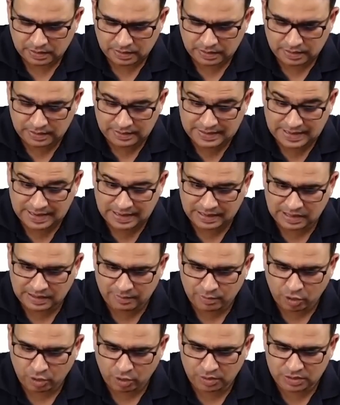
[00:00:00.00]
Directly
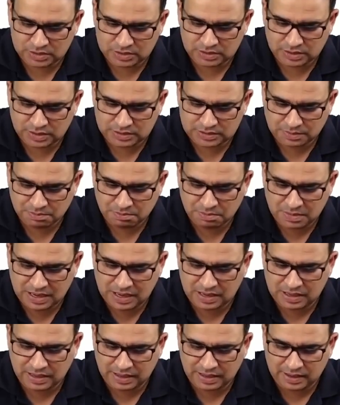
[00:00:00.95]
I'm talking about. It's a
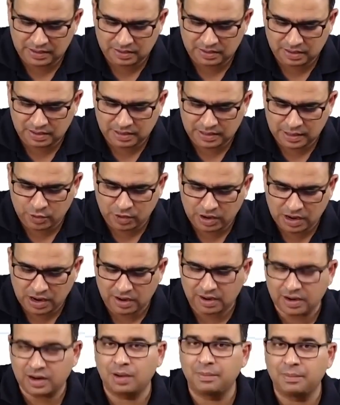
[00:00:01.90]
main internal carotid
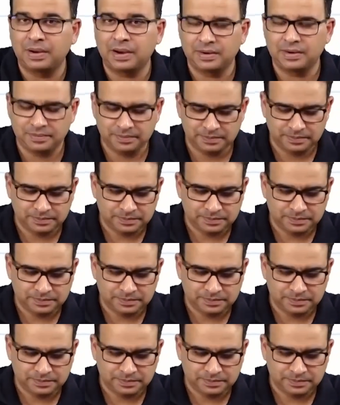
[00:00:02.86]
artery coming in.